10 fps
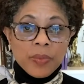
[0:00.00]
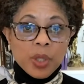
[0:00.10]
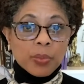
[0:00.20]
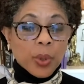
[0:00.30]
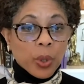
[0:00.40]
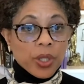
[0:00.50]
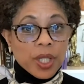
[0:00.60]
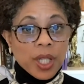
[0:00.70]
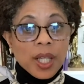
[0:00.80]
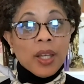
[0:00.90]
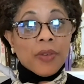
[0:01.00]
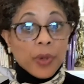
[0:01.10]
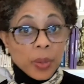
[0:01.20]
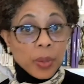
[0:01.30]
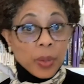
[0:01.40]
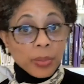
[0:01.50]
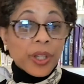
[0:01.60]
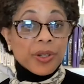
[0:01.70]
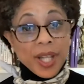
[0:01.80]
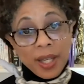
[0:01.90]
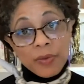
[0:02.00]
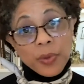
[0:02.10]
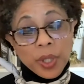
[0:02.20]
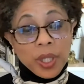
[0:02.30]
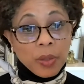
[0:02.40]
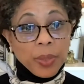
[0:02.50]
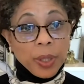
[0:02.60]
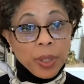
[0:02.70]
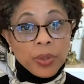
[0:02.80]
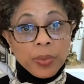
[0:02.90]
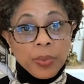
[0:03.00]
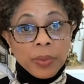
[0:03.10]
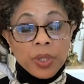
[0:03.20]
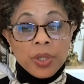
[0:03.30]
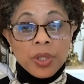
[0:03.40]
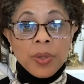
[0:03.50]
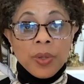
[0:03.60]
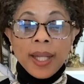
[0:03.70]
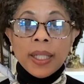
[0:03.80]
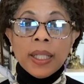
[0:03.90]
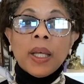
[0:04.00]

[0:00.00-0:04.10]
supports for employers and for young people to be able to do that.